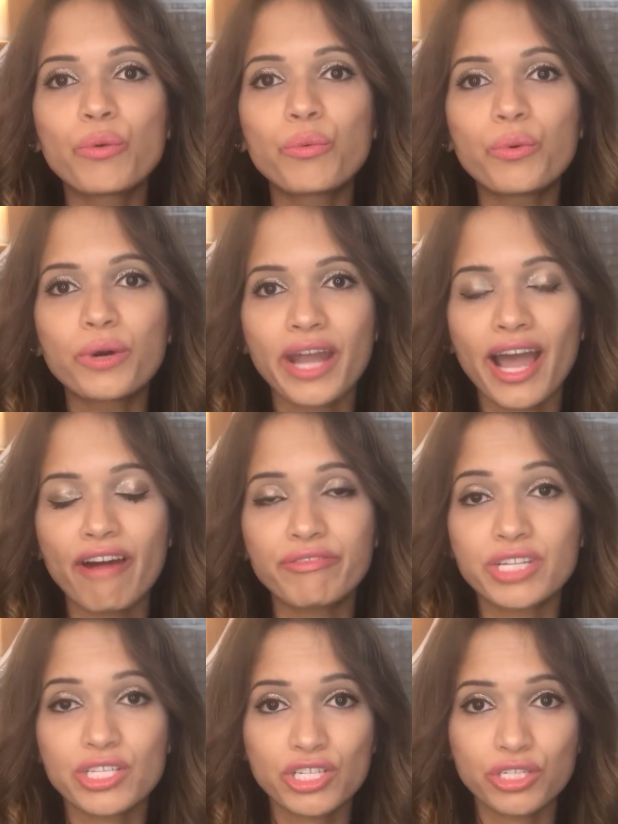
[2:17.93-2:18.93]
would have
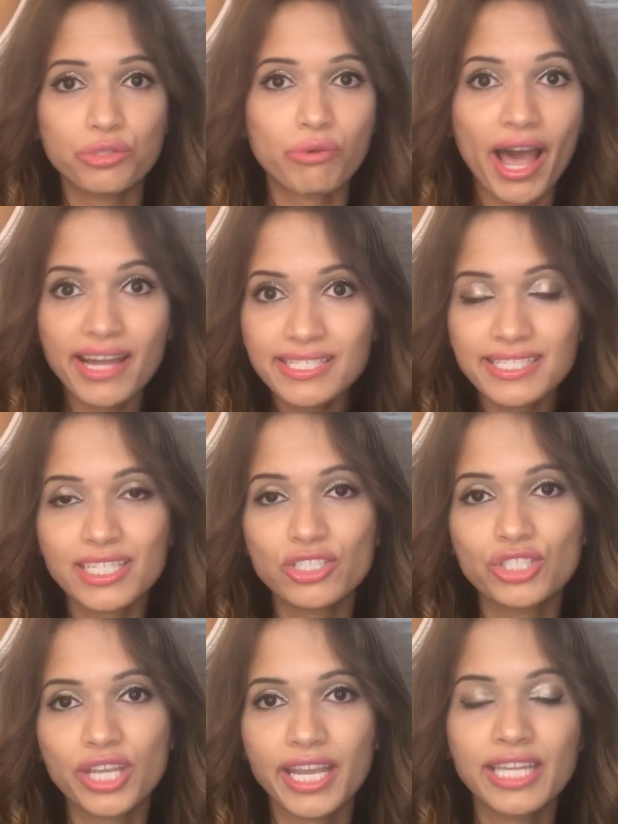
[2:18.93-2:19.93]
such a
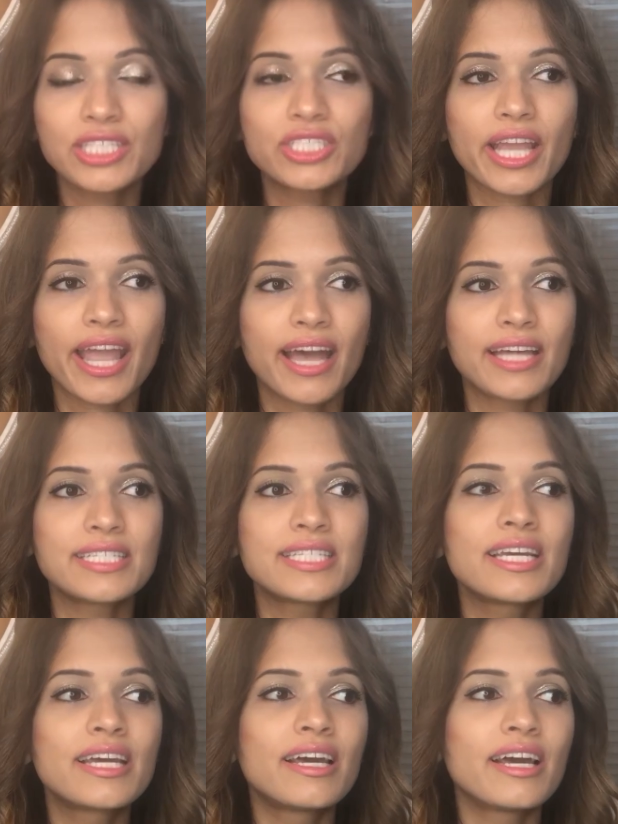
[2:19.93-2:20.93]
drastic change and